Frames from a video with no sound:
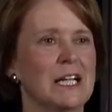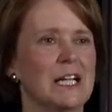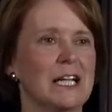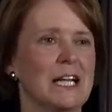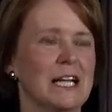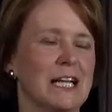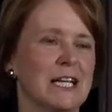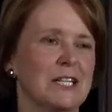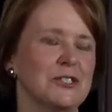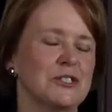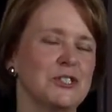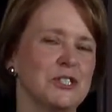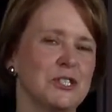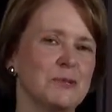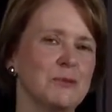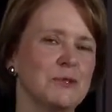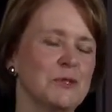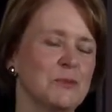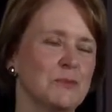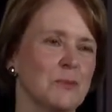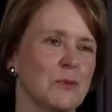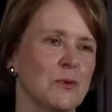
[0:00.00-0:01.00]
And she
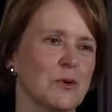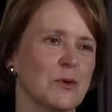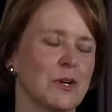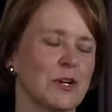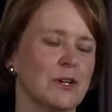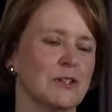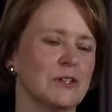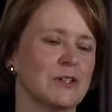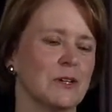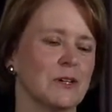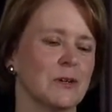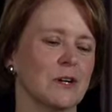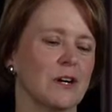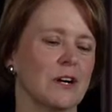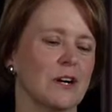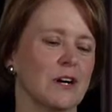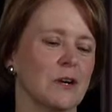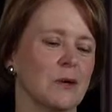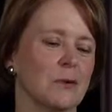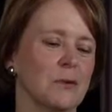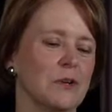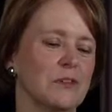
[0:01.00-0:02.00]
was born
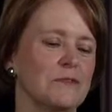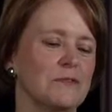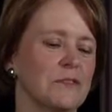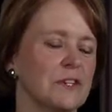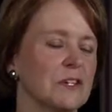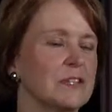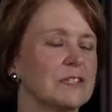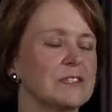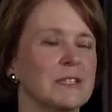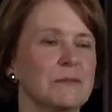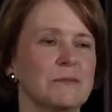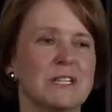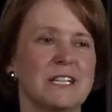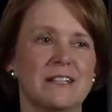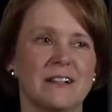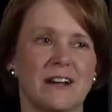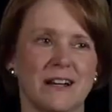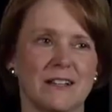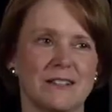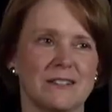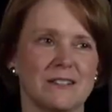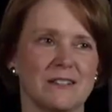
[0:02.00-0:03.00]
with very limited
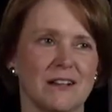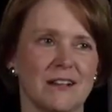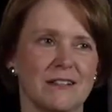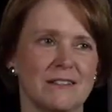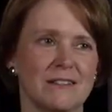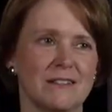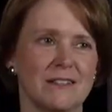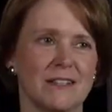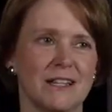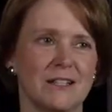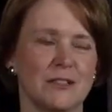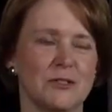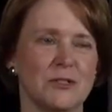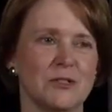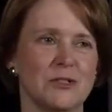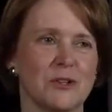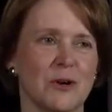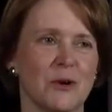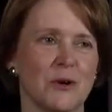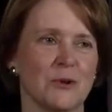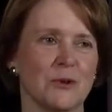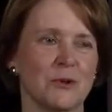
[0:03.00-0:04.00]
eyesight, and
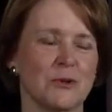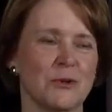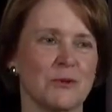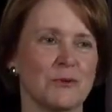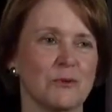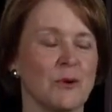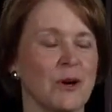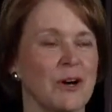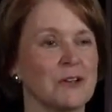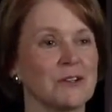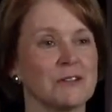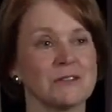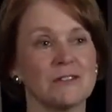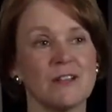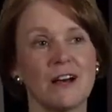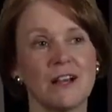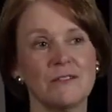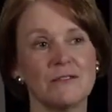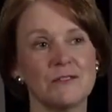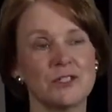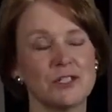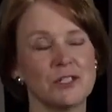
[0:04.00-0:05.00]
so throughout her
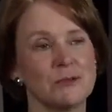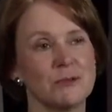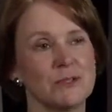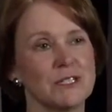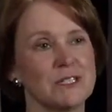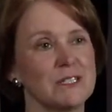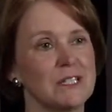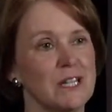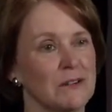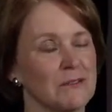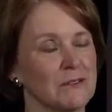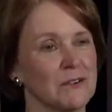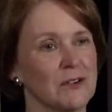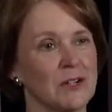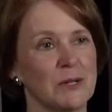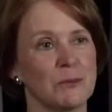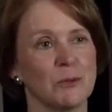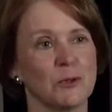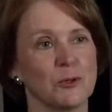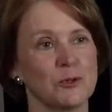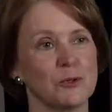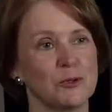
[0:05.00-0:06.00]
life she was never
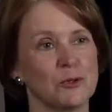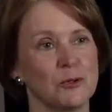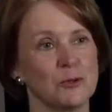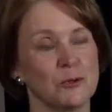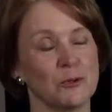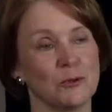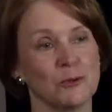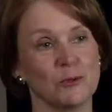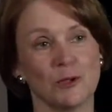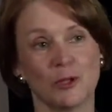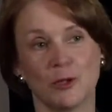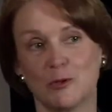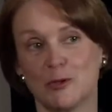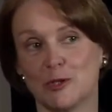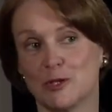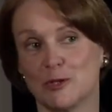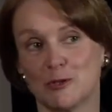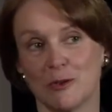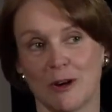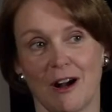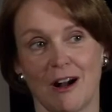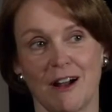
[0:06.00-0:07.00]
able to learn to
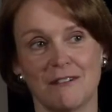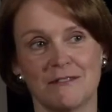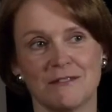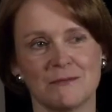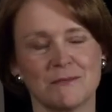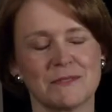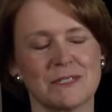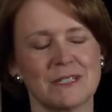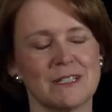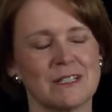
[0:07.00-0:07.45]
drive.